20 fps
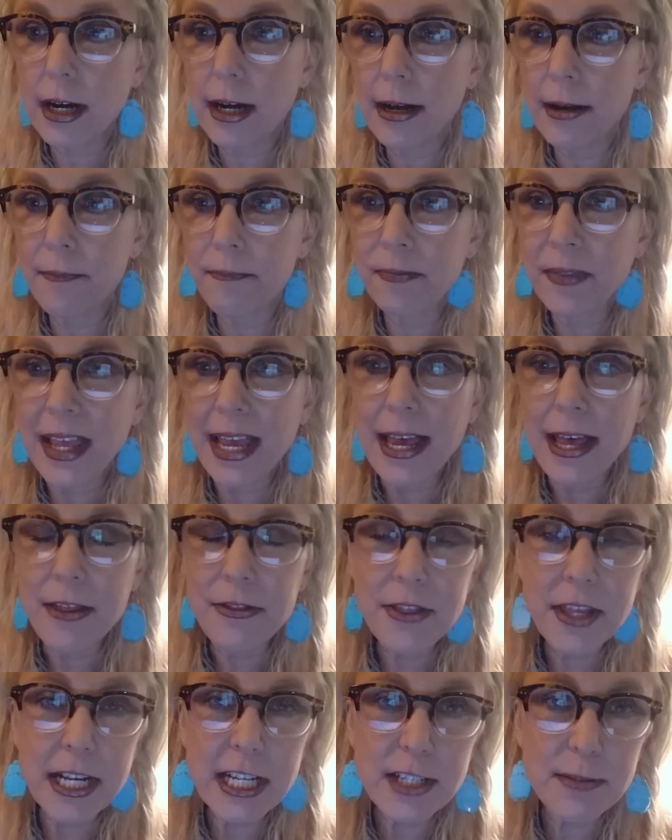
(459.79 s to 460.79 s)
Um,
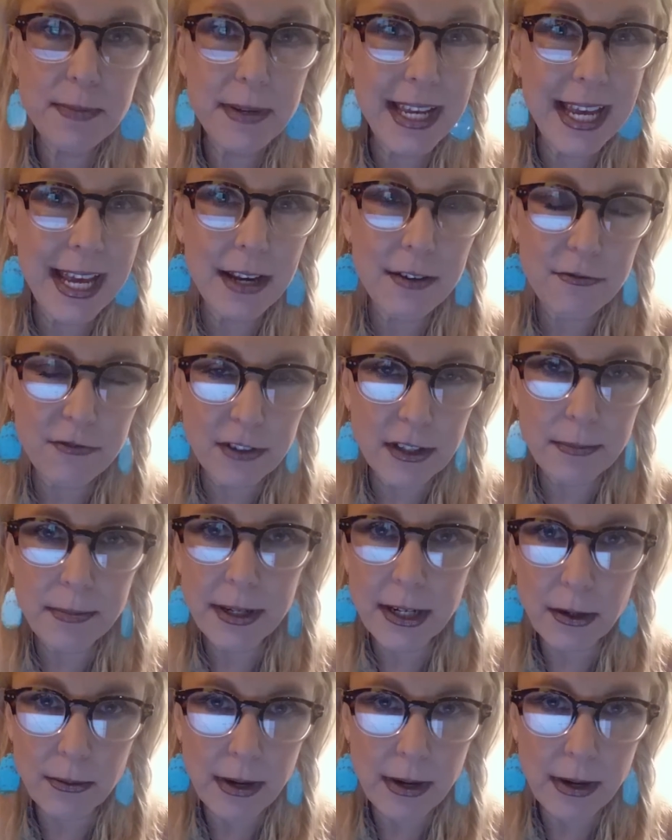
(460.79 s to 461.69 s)
things began flipping